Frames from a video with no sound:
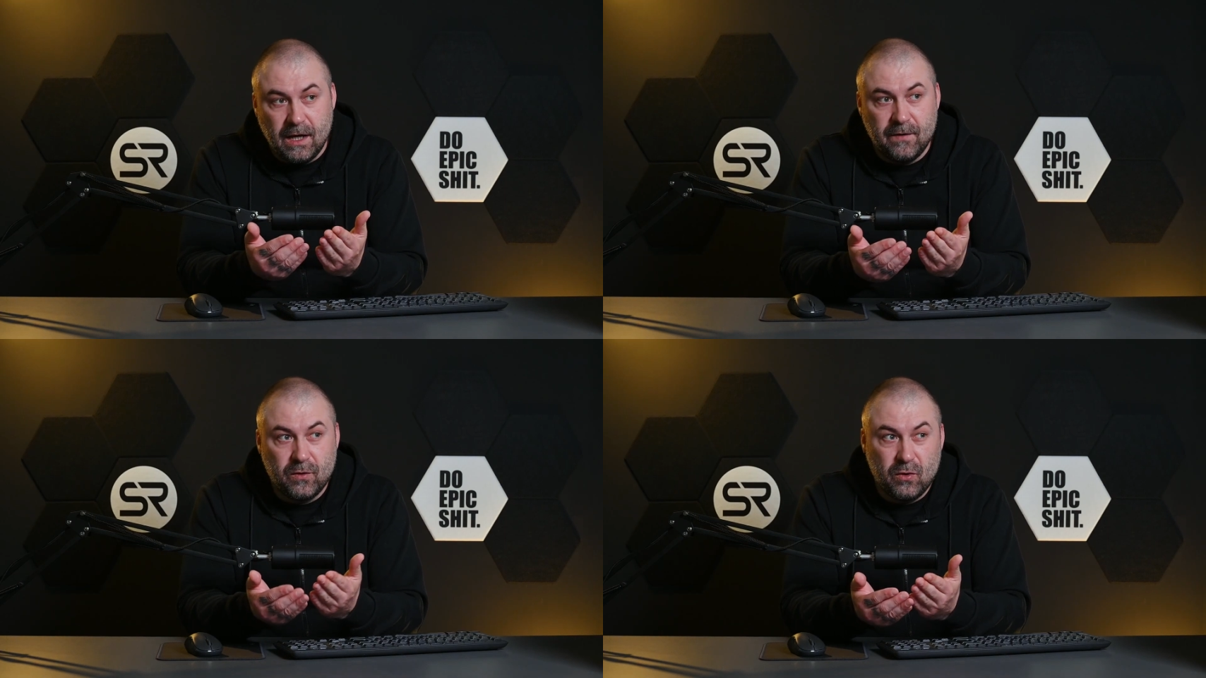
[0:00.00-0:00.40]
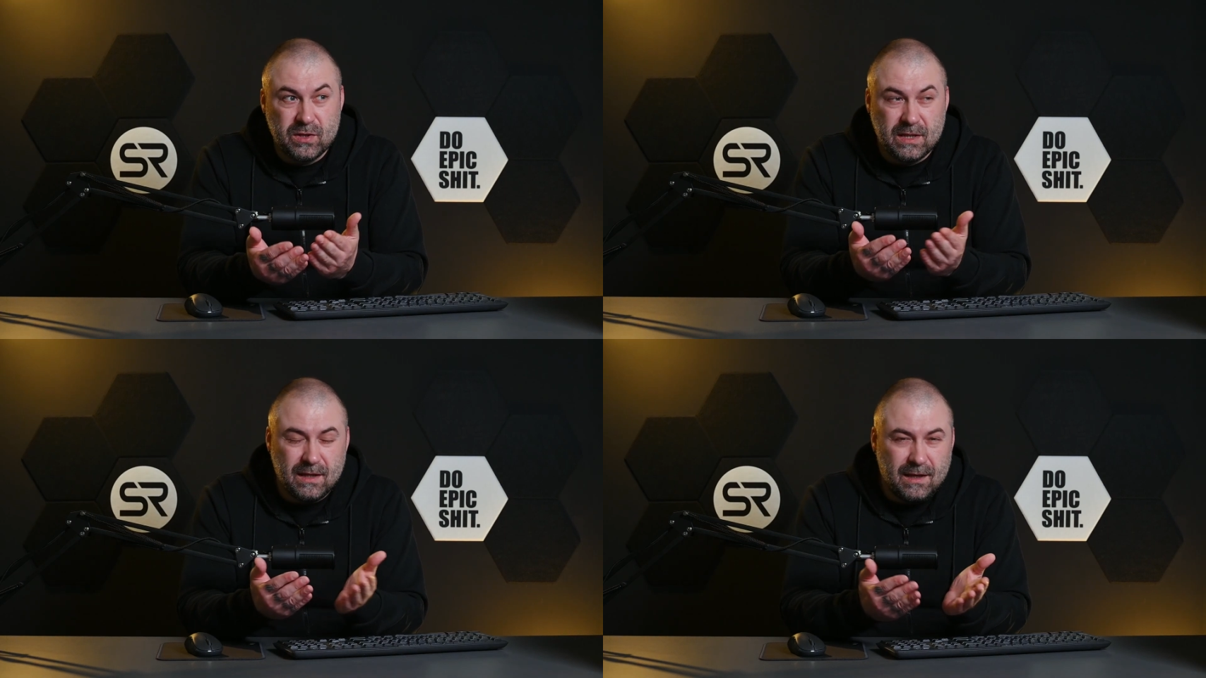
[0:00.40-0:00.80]
Of
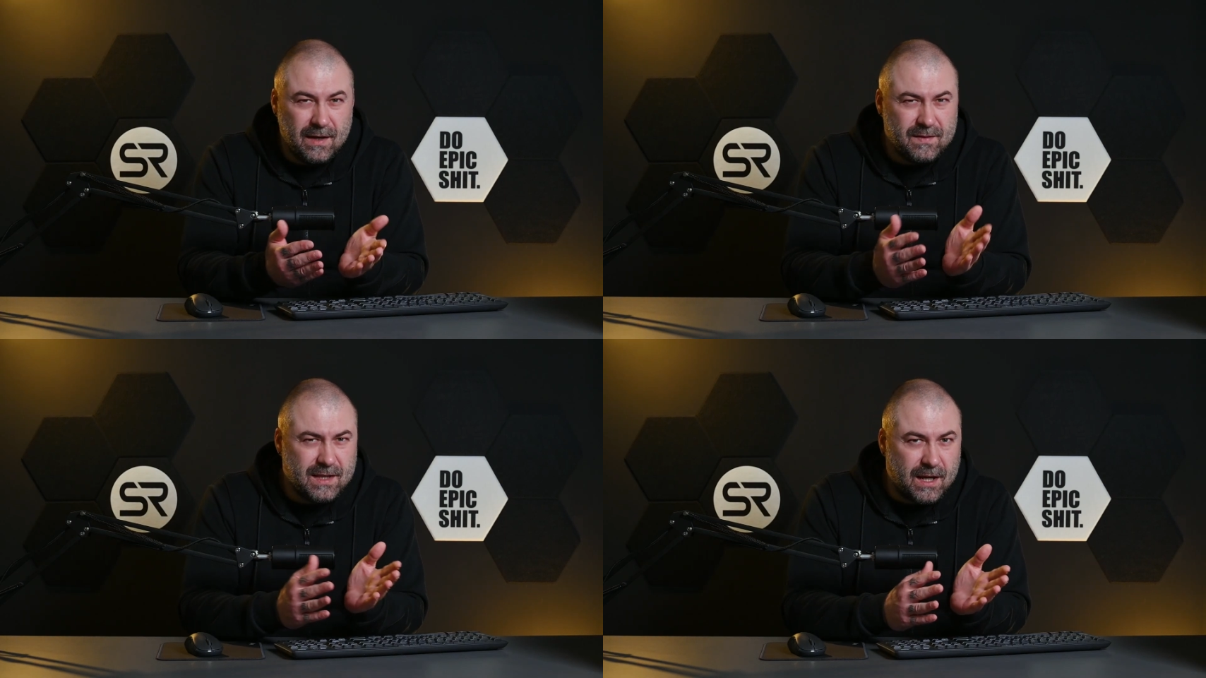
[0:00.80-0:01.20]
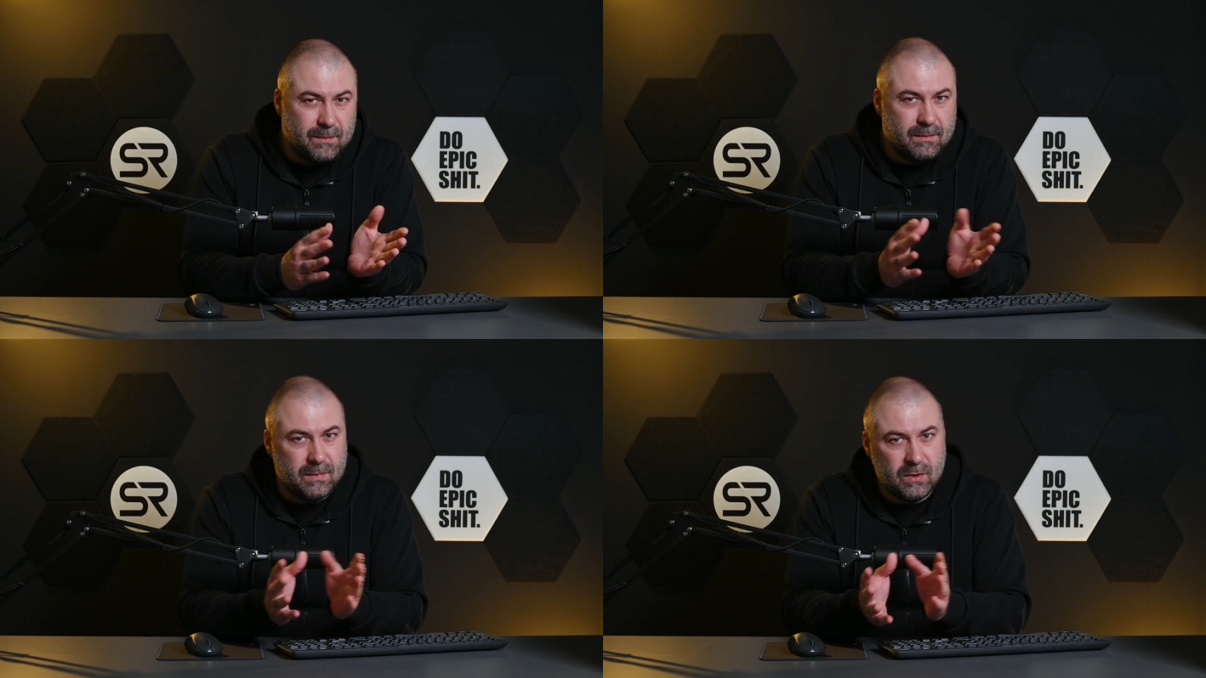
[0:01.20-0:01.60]
course, has
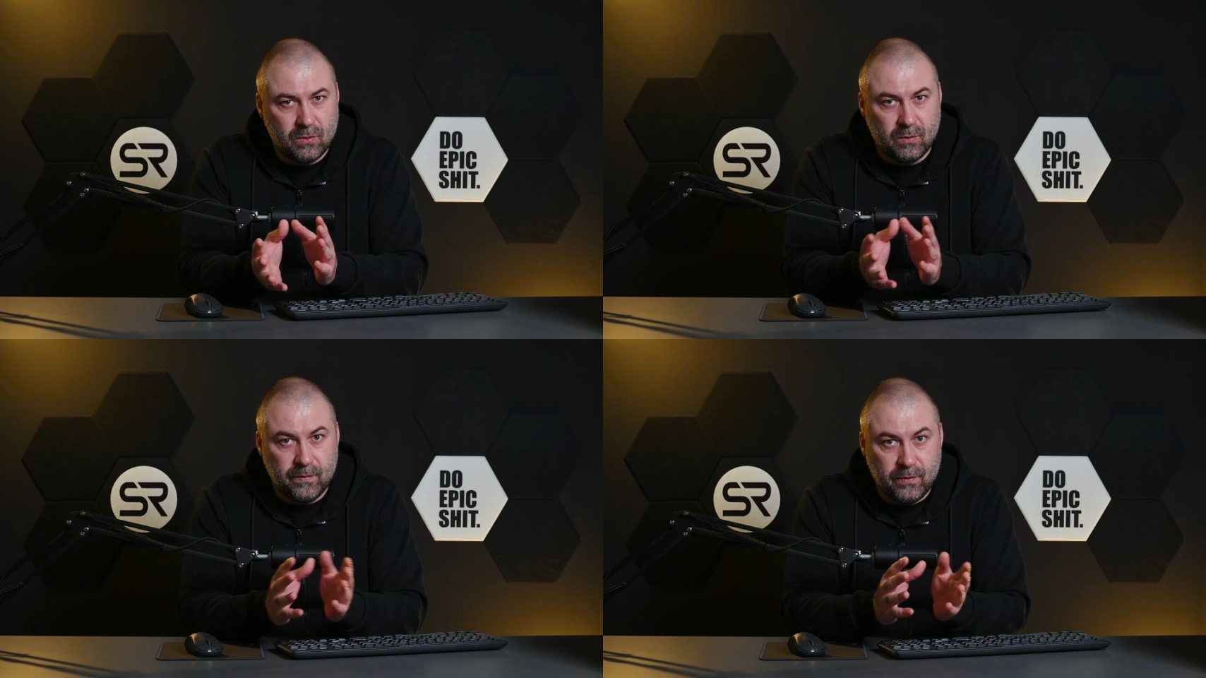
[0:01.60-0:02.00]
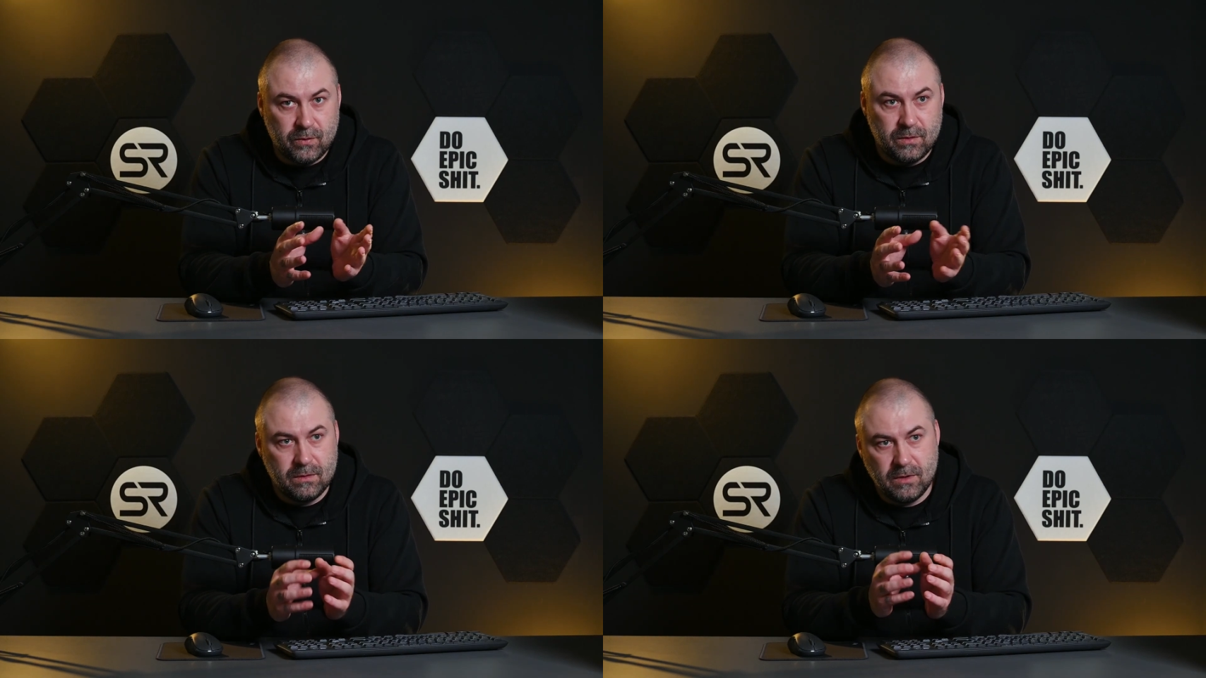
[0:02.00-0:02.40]
some room for